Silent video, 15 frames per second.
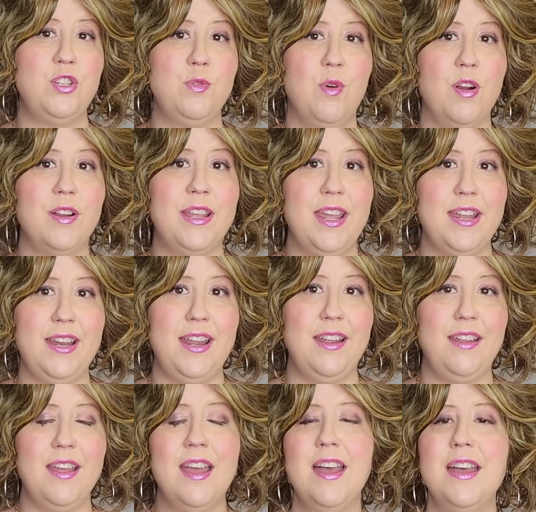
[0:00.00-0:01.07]
you are getting.
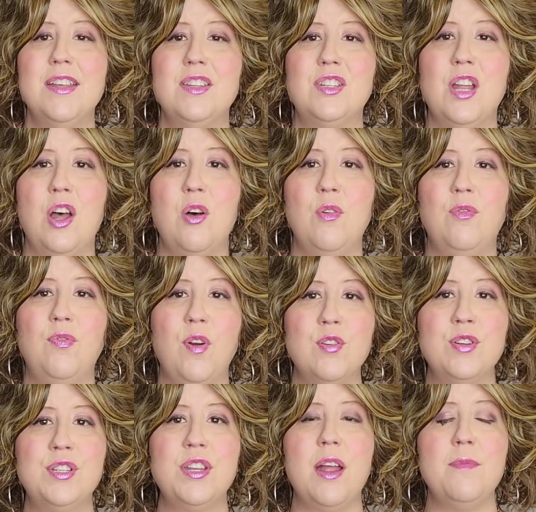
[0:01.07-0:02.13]
So
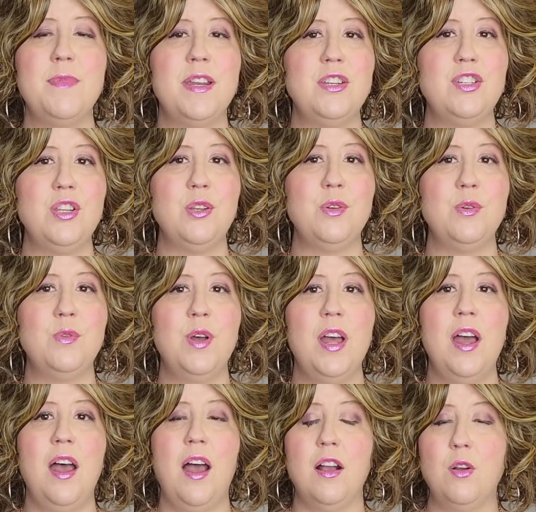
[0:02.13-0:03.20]
first I'm gonna do
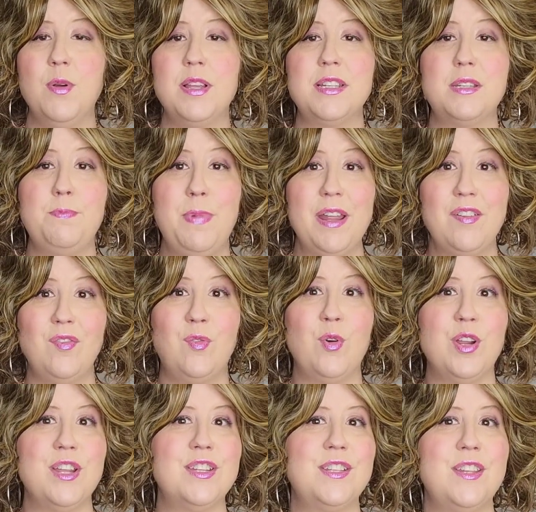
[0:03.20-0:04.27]
a quick spin for
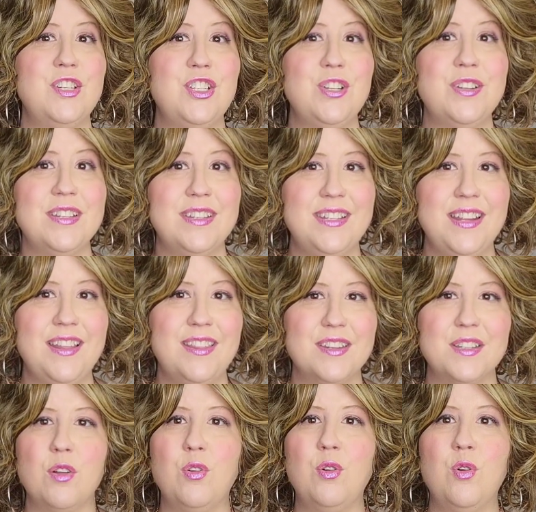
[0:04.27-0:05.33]
you so that you can see
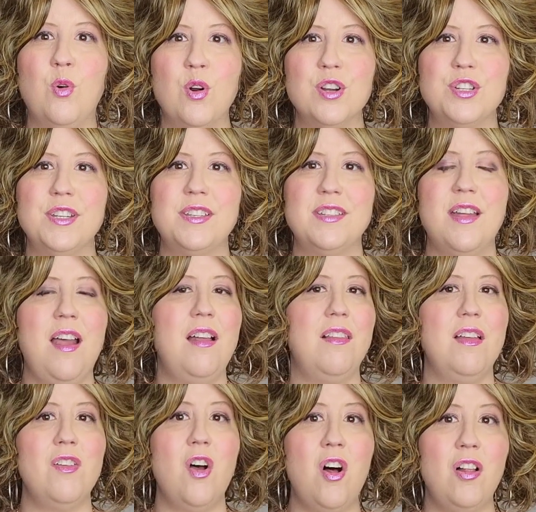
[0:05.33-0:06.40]
this gorgeous style
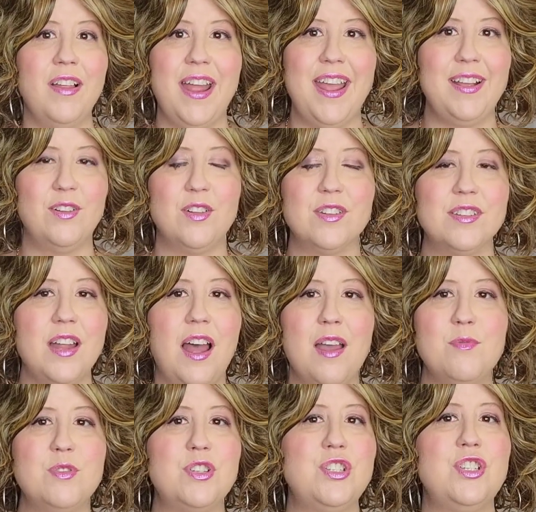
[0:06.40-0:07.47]
on all angles. I
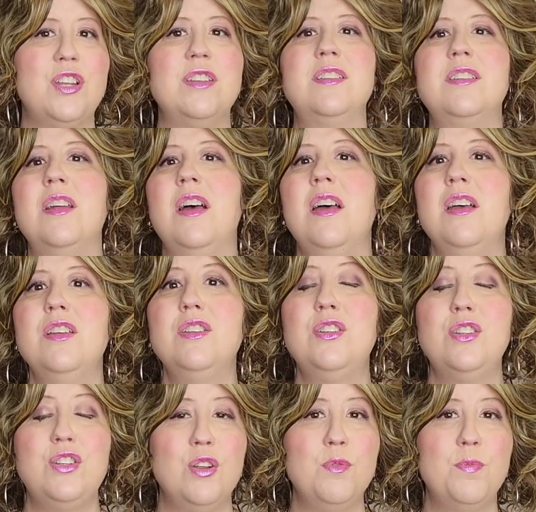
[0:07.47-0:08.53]
was just
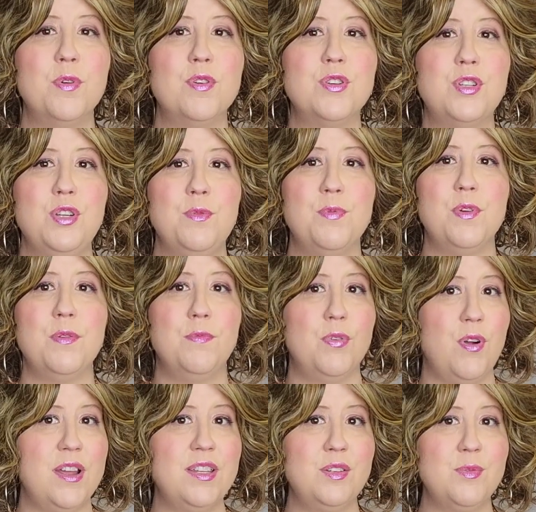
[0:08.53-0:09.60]
super, super
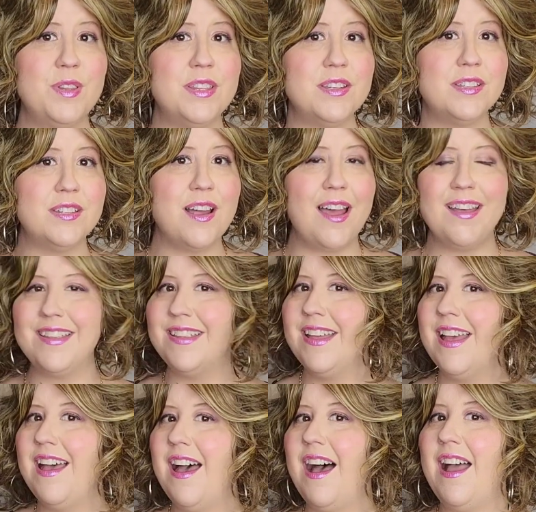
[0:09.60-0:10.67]
impressed with this style.
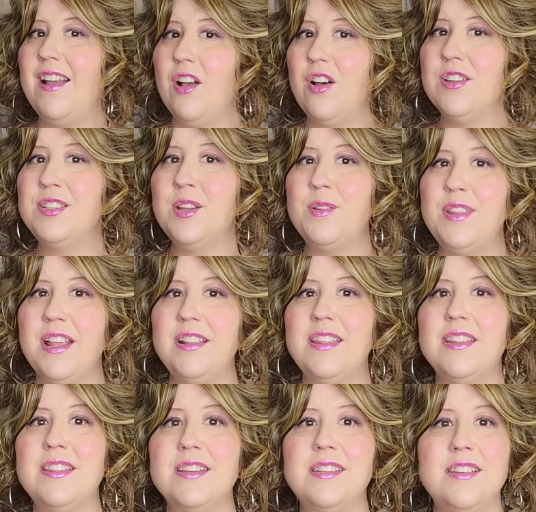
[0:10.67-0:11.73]
I also think
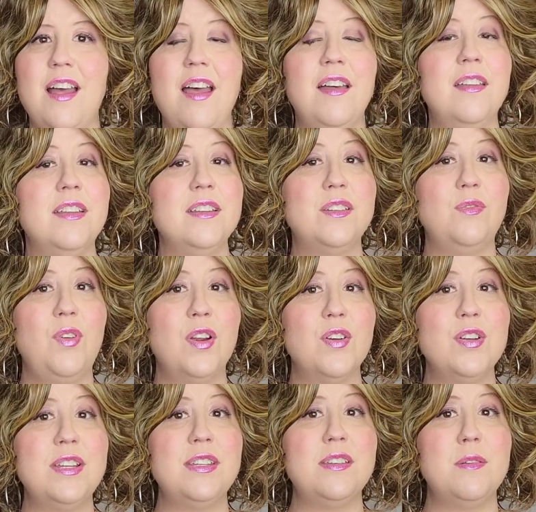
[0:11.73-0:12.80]
that this style is
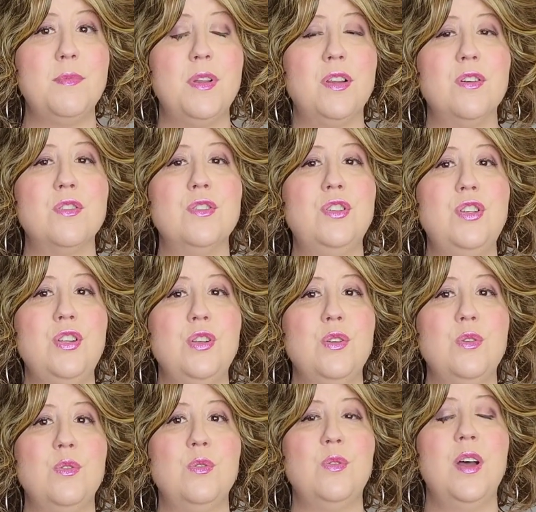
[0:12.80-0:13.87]
very similar
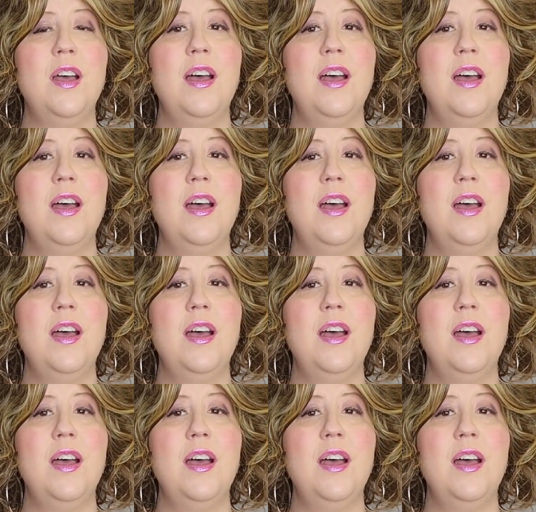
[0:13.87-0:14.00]
to